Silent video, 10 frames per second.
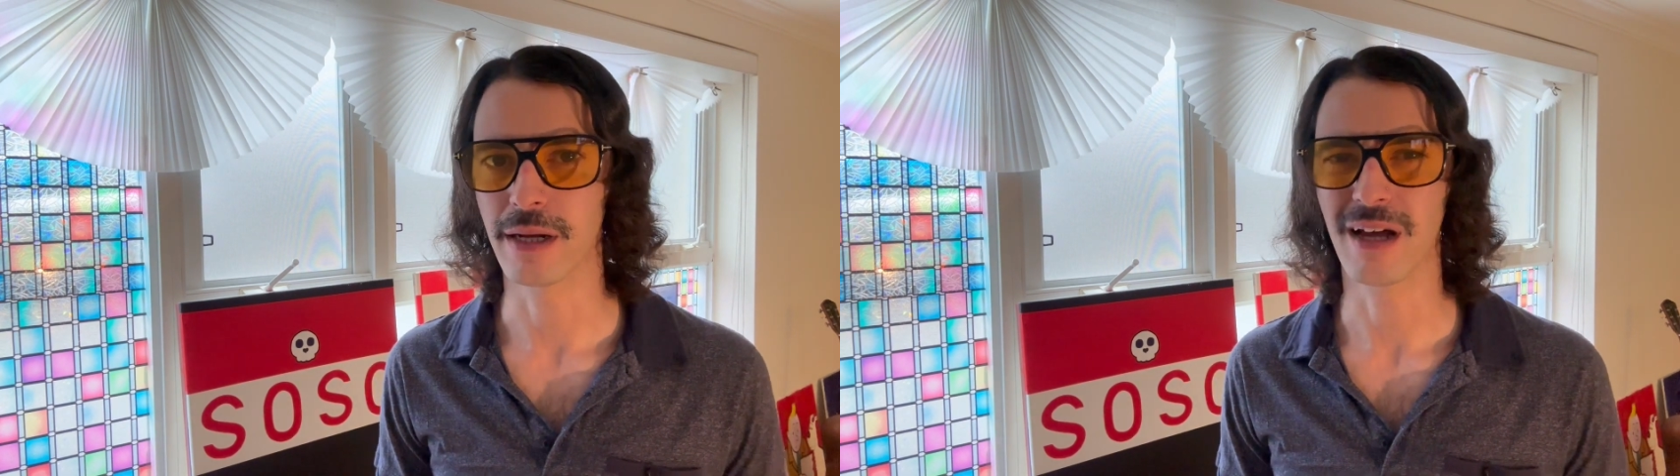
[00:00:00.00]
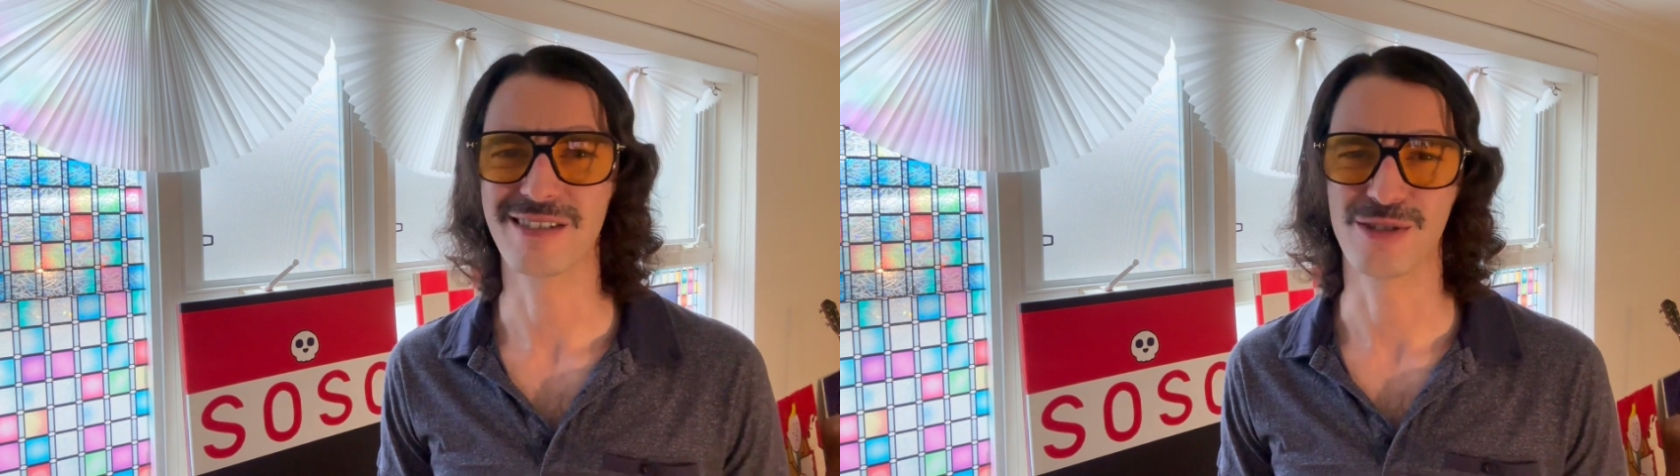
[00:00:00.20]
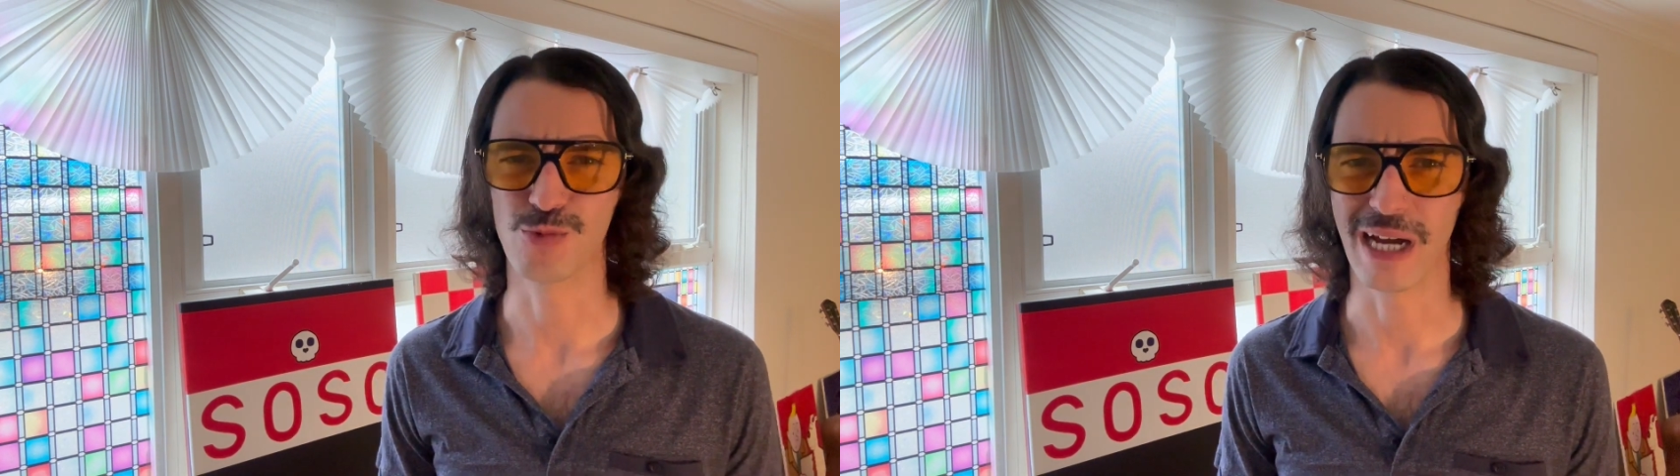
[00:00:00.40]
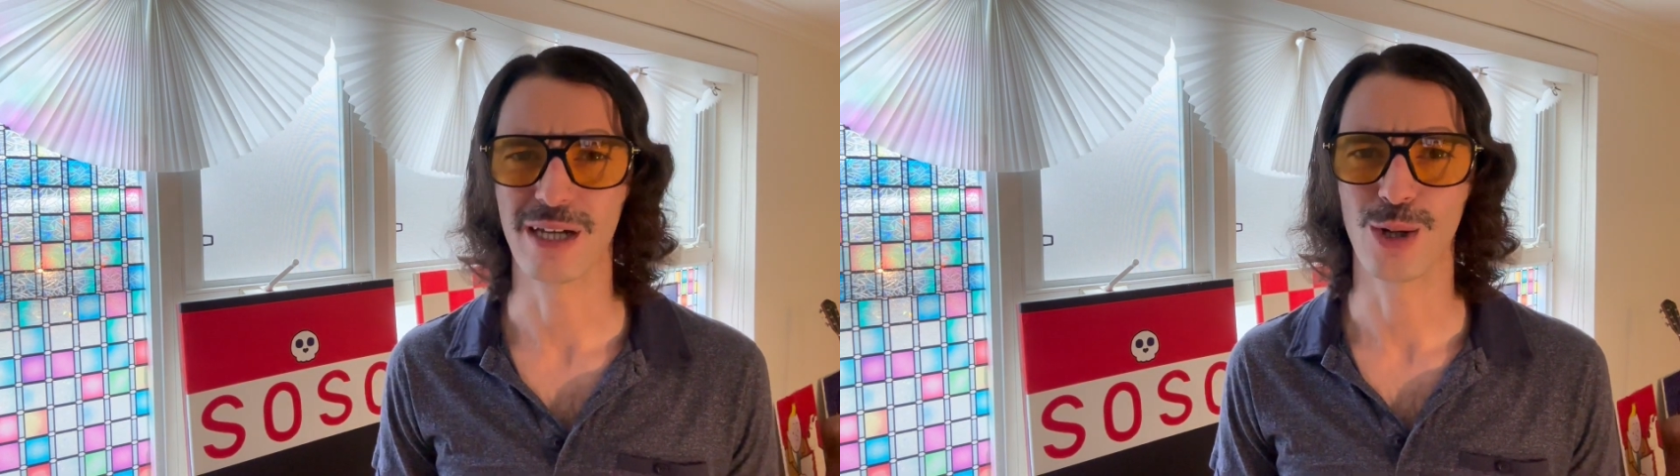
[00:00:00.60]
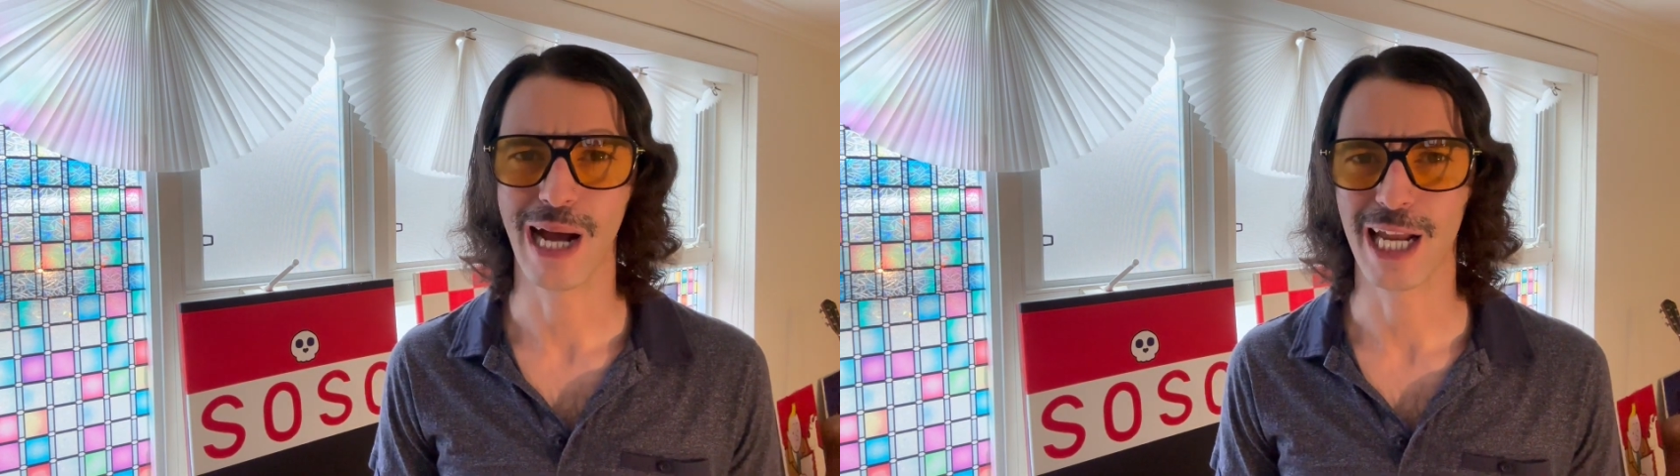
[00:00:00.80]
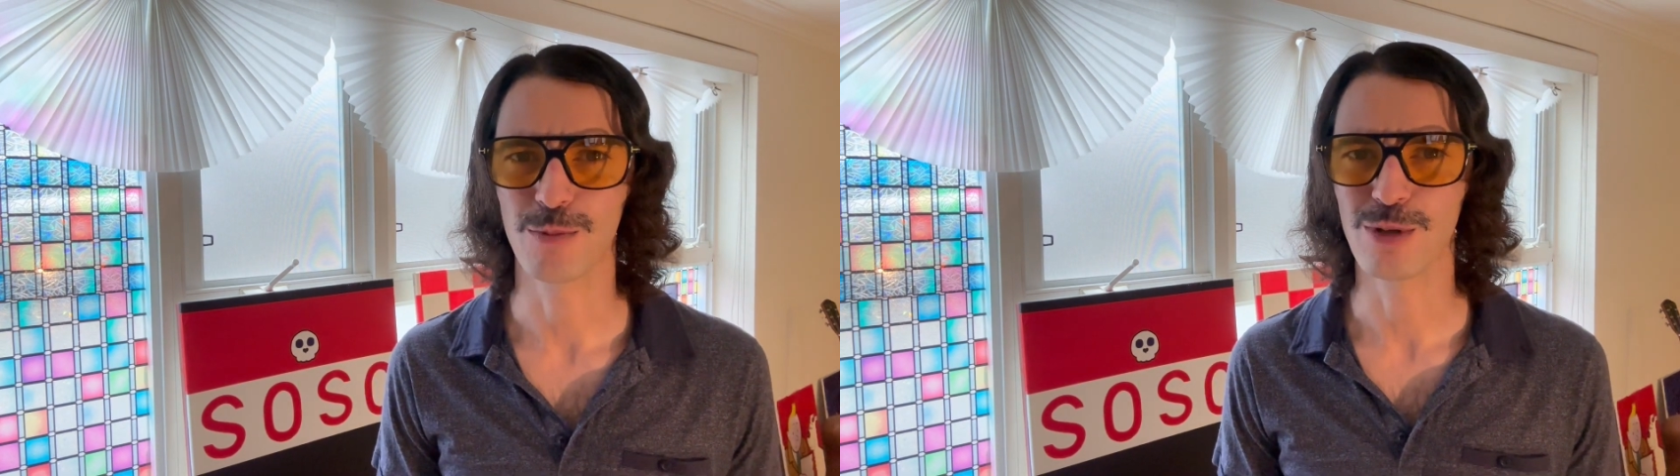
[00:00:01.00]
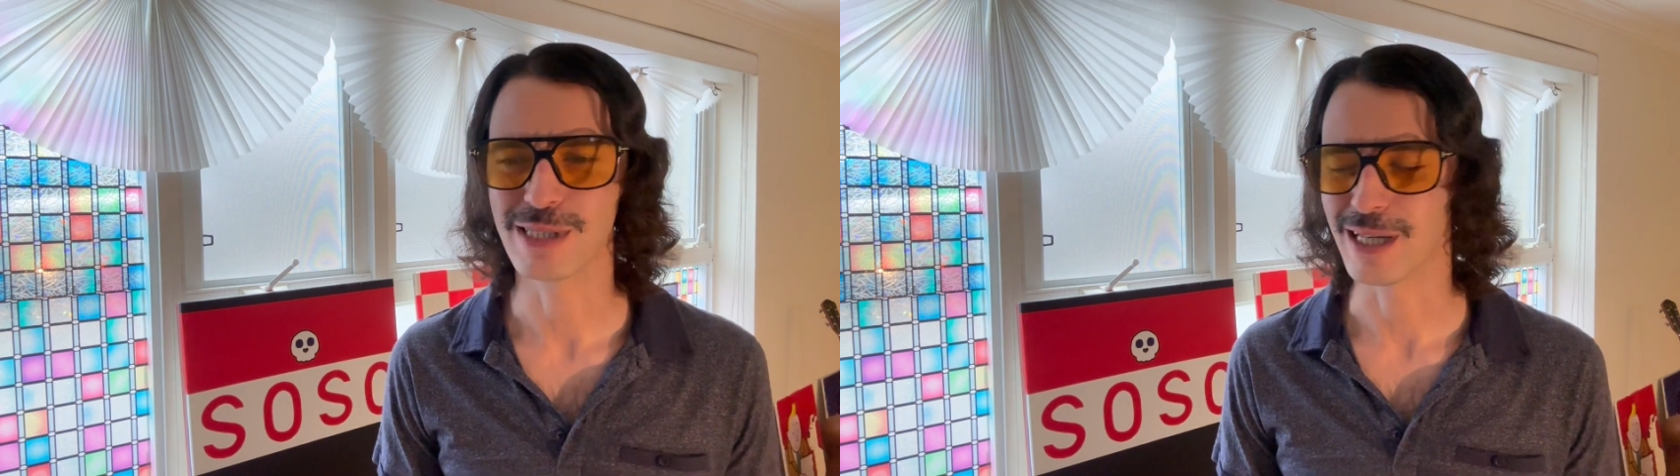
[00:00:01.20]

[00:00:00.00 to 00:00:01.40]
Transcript: not just regular animals,